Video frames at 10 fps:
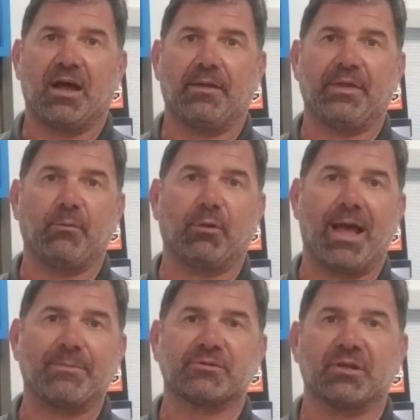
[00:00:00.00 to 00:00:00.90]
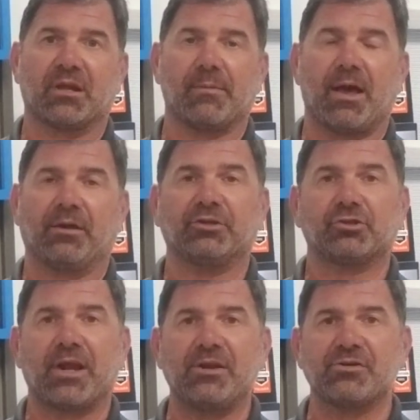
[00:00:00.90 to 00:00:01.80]
They will absolutely come out and
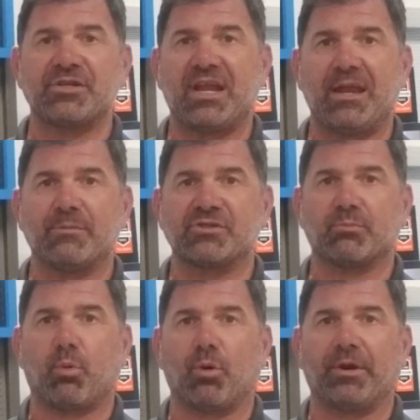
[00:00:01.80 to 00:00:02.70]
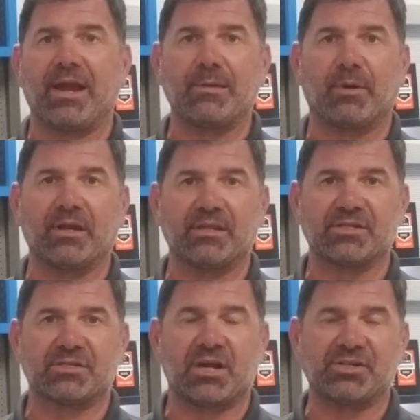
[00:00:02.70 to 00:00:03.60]
train your team and support anybody
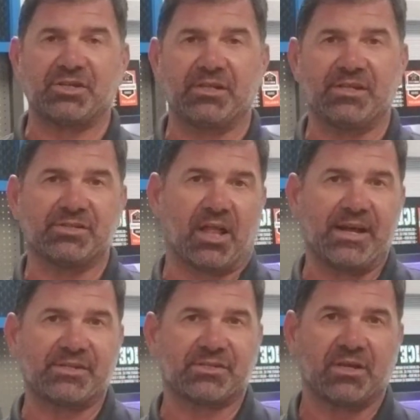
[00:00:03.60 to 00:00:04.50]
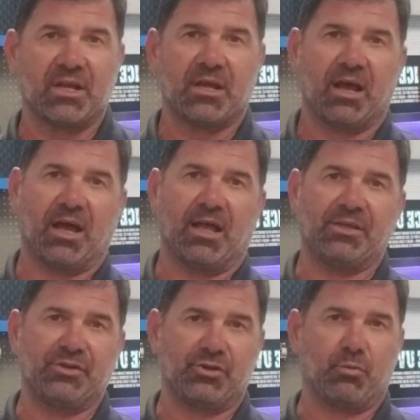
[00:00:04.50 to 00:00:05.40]
that's touching these lights.
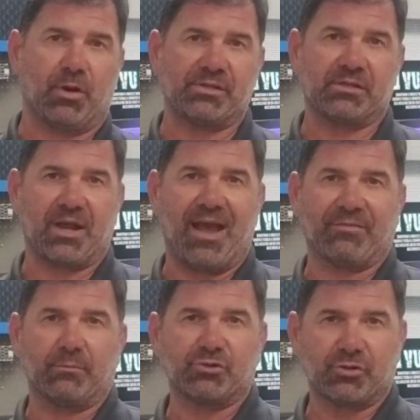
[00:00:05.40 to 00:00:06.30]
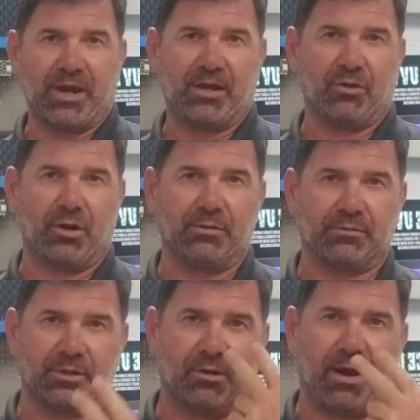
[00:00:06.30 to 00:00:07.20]
You do want to have them trained on,
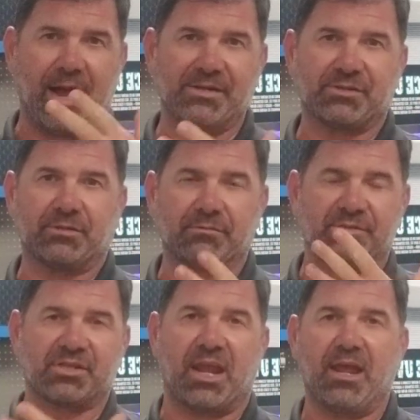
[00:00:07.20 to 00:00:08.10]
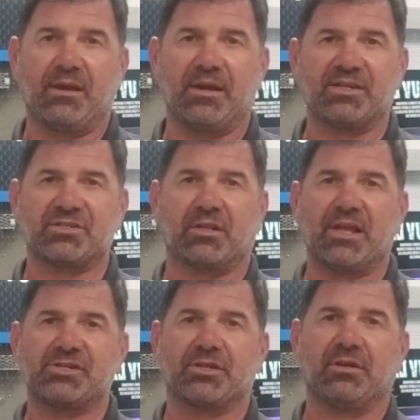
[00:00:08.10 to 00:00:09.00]
eyes and skin and
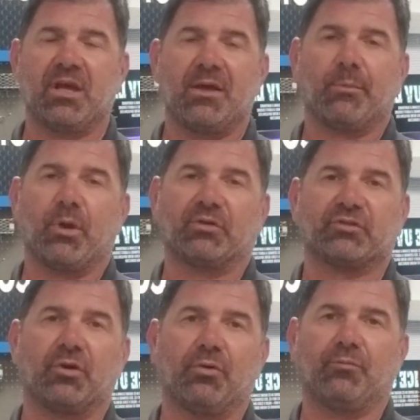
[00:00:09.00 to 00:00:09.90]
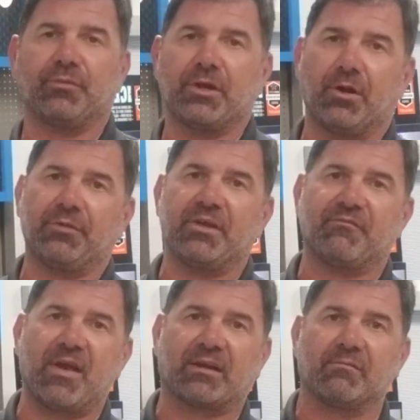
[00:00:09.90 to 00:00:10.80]
installation, but also, the
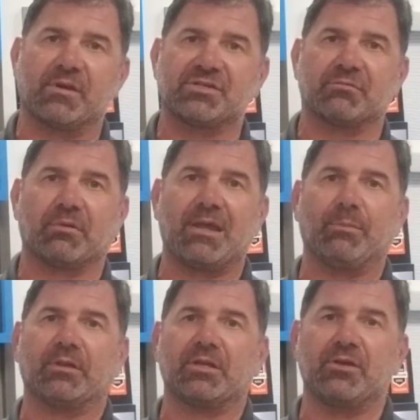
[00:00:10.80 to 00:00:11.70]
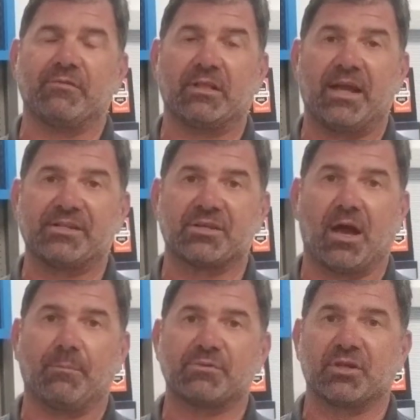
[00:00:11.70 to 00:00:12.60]
effectiveness of keeping the UV lights
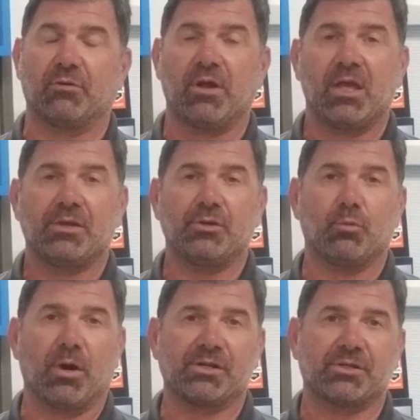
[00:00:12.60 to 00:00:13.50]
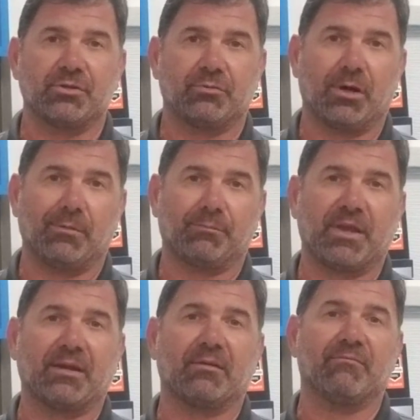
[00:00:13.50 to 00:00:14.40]
up. So you want to
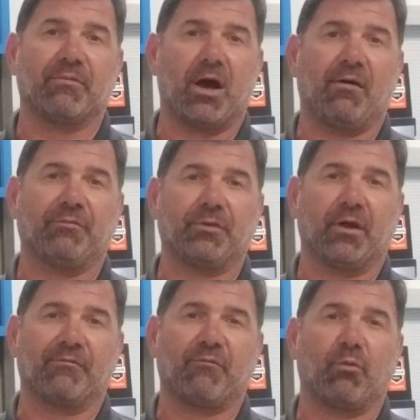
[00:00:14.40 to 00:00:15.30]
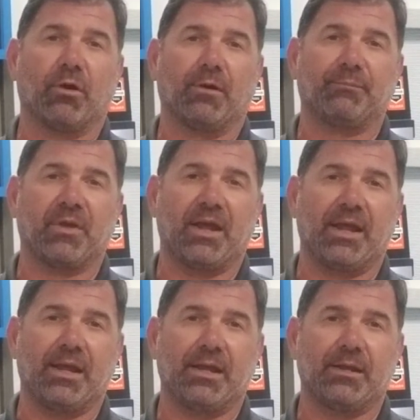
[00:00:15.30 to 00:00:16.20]
get involved for
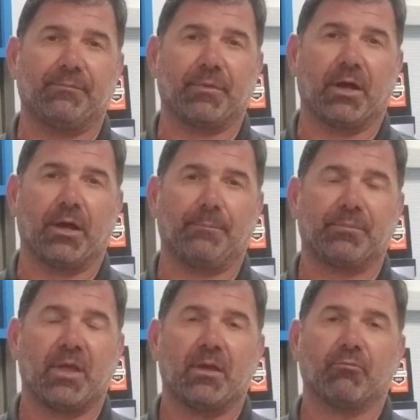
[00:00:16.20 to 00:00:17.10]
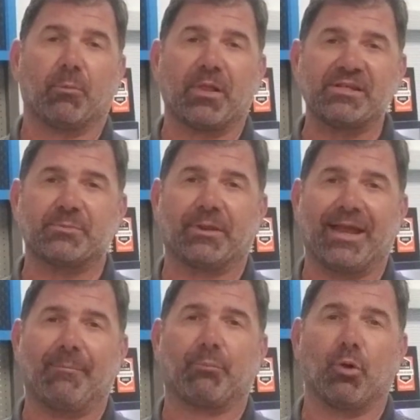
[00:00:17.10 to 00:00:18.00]
a replacement
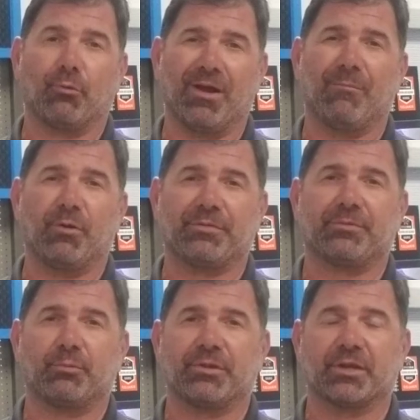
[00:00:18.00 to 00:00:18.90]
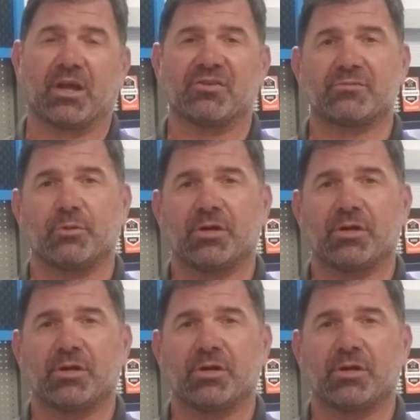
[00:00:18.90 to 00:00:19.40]
lamp program with the customer.